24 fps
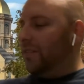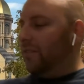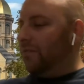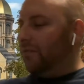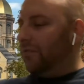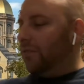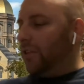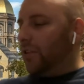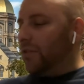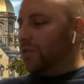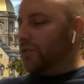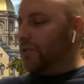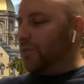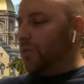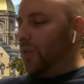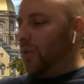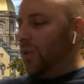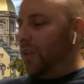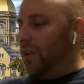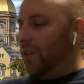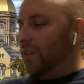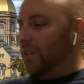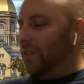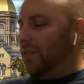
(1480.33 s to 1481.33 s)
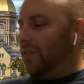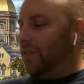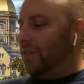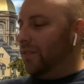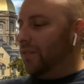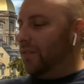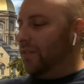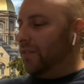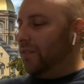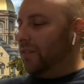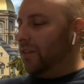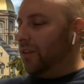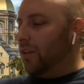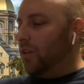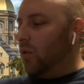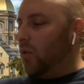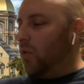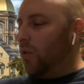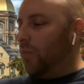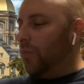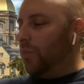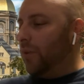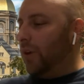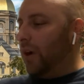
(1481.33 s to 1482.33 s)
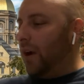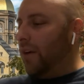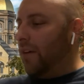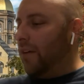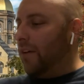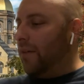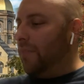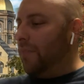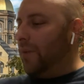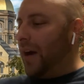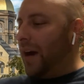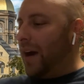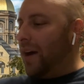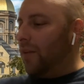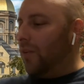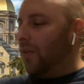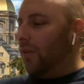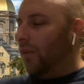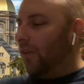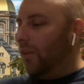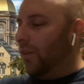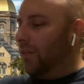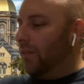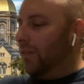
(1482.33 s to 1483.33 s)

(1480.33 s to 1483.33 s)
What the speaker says: First one, the Corn Prairie Battle.